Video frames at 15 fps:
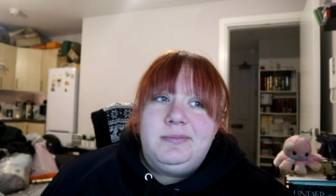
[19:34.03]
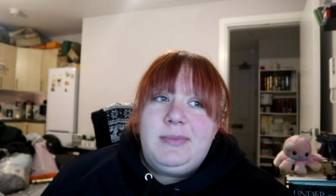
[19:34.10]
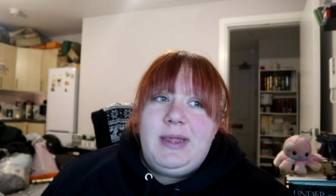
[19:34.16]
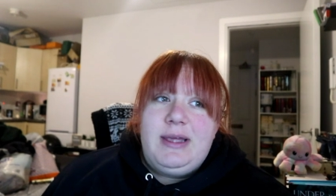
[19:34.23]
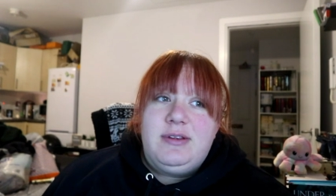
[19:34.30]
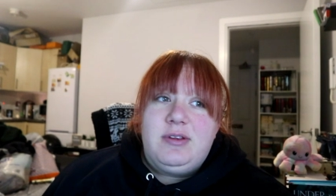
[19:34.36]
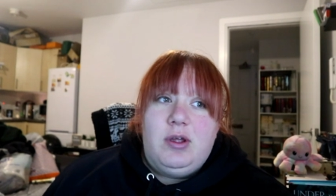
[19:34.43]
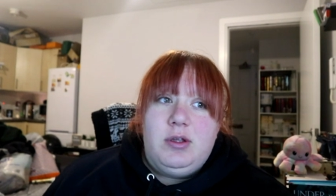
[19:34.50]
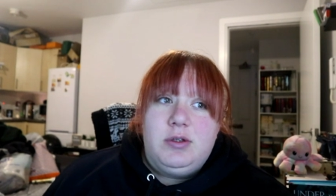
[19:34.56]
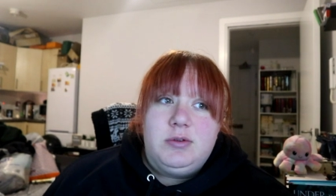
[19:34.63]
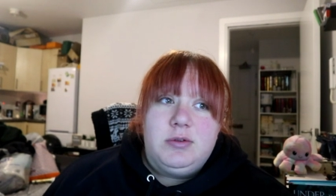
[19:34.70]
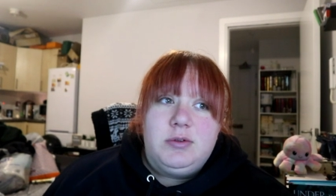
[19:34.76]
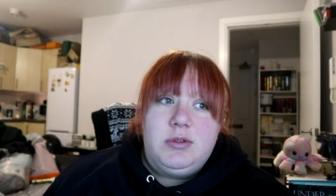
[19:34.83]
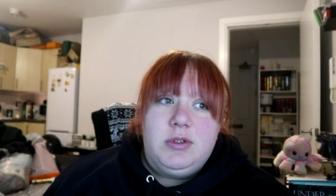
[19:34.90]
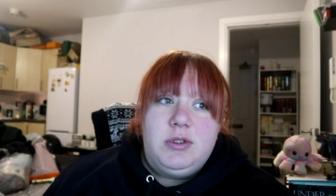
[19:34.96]
That is all.
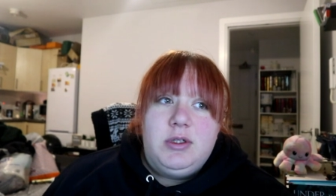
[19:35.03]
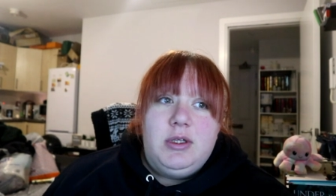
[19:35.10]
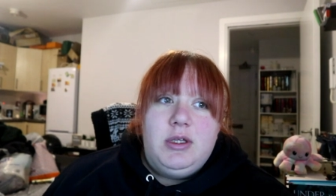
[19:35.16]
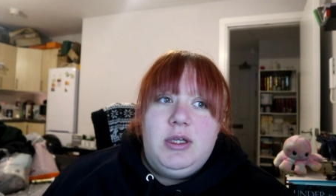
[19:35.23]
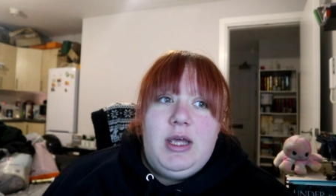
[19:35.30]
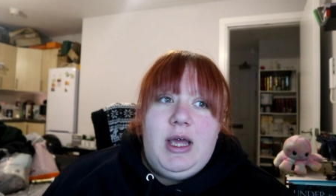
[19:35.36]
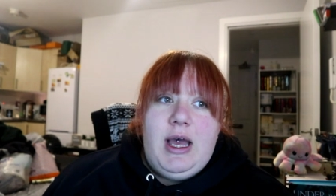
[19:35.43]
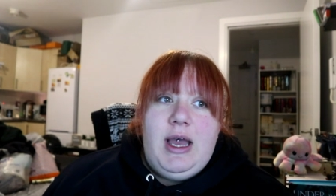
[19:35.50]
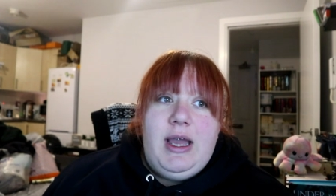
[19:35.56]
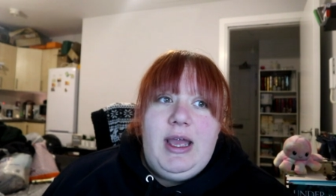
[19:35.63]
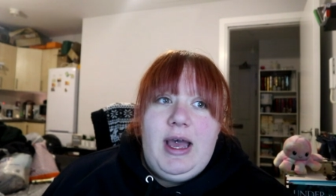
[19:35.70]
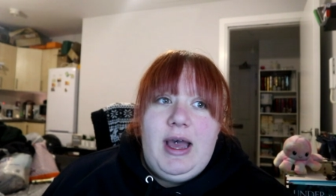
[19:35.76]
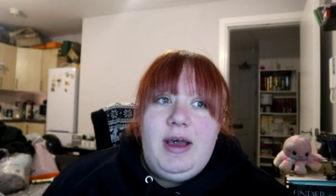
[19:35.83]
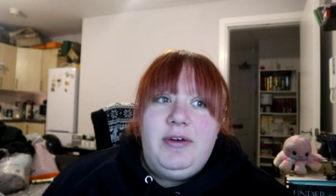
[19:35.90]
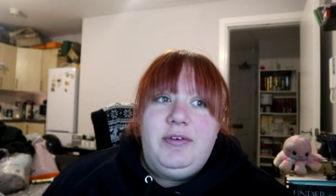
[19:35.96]
I
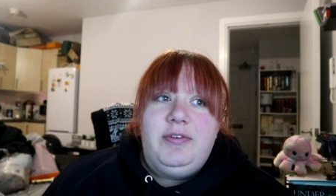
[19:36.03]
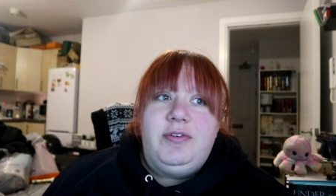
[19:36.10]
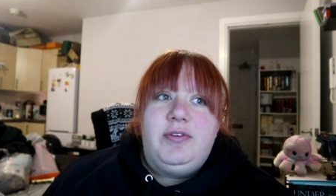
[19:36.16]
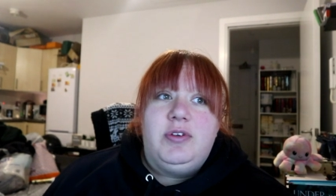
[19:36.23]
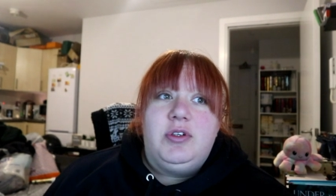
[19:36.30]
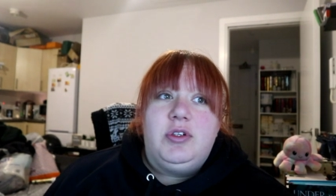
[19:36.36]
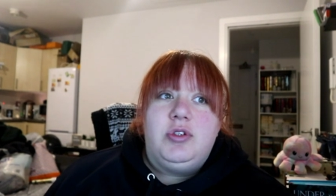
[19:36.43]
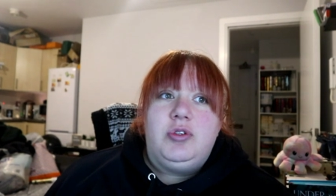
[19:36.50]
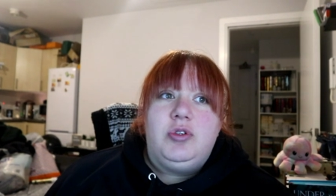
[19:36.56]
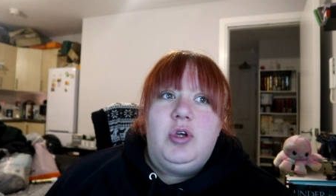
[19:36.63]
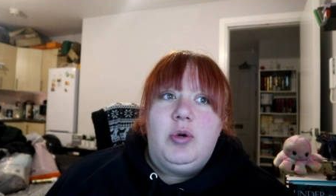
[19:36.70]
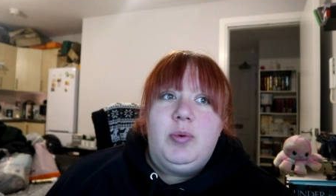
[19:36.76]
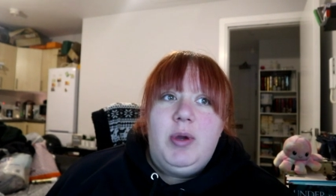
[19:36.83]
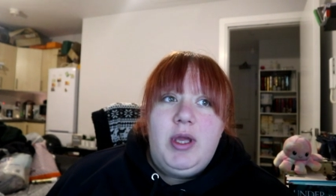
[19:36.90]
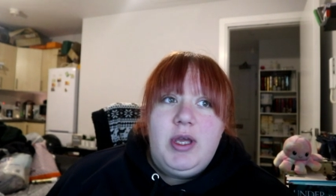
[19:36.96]
have
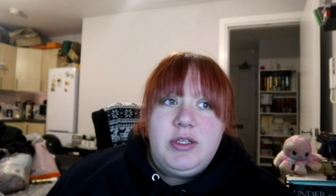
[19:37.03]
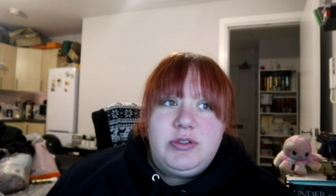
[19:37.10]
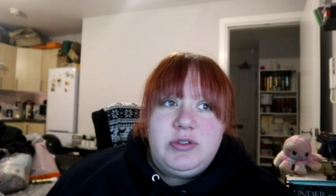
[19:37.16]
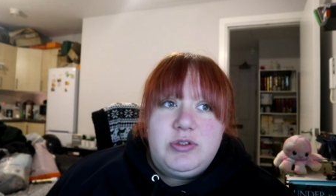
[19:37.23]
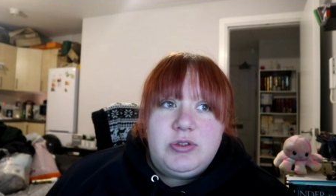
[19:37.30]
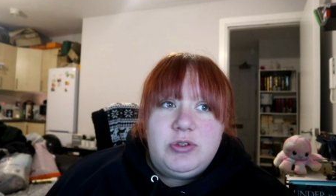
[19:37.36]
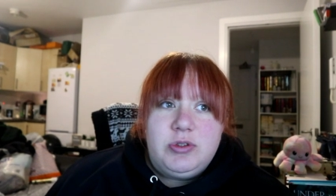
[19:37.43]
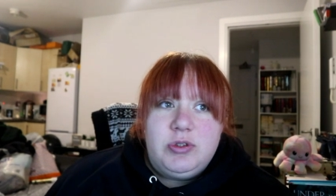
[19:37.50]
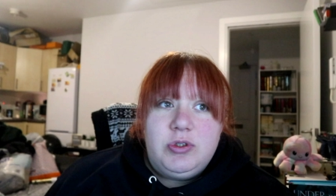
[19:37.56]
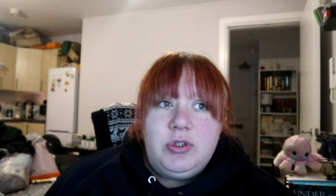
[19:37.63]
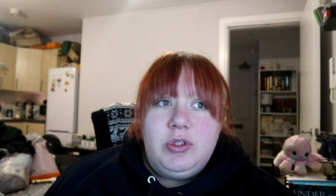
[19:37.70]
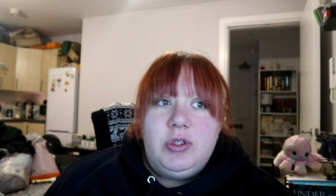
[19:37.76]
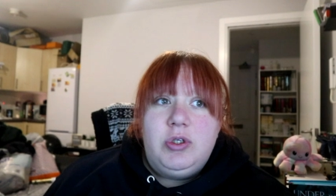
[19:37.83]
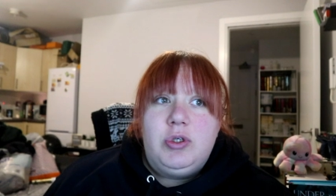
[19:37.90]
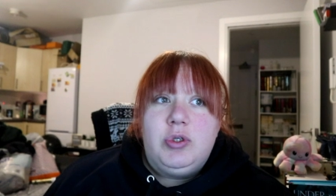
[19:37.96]
no words,
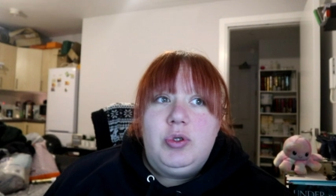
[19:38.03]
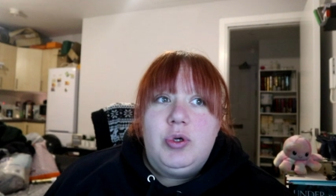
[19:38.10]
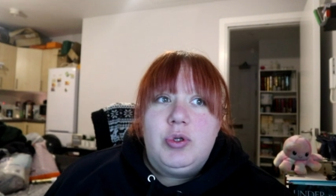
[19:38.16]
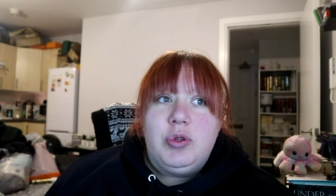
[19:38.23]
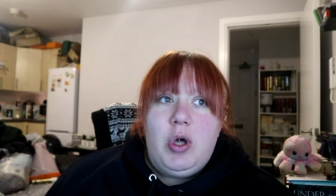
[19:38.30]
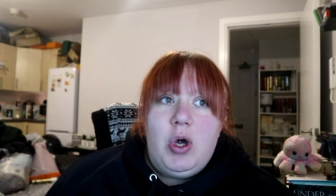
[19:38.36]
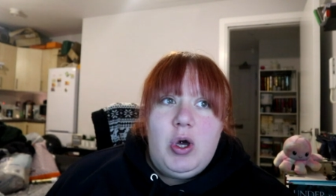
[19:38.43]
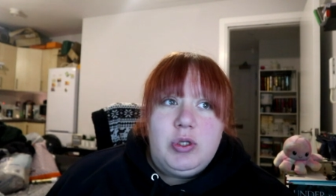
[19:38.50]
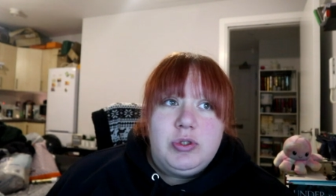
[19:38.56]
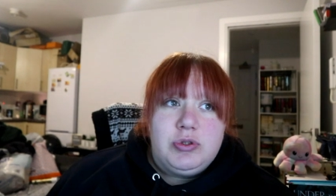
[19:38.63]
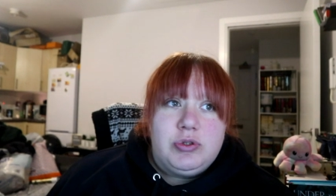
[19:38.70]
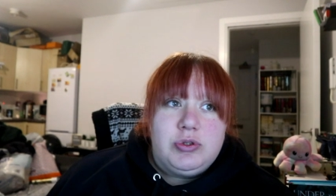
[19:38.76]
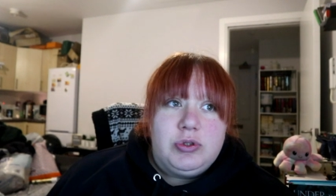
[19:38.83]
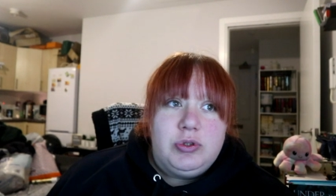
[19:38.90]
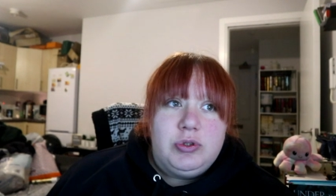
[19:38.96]
no
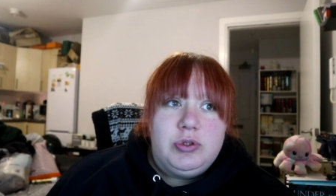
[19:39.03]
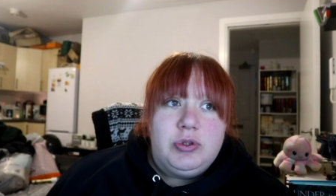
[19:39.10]
thoughts,